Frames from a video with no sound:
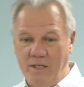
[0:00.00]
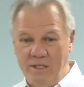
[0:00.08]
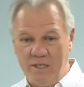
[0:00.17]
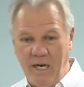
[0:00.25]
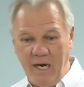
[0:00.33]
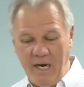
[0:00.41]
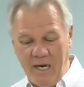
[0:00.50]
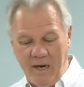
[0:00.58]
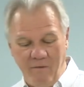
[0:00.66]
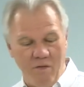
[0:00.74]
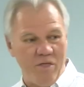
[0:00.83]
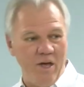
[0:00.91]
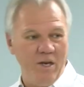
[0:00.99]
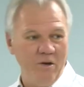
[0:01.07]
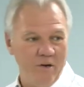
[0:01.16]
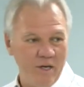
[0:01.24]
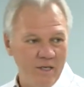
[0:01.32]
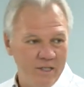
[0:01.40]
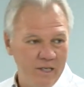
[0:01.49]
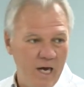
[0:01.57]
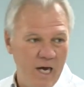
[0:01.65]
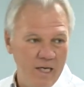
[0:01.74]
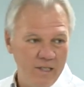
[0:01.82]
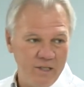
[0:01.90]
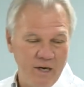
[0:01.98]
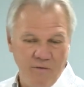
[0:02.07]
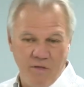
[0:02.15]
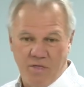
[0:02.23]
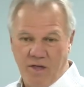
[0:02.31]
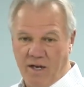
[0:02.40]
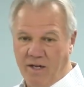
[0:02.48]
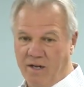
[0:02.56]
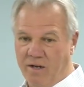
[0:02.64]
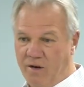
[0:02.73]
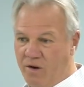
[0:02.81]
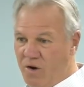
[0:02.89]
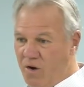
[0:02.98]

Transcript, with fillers: can see, everything you can touch, everything that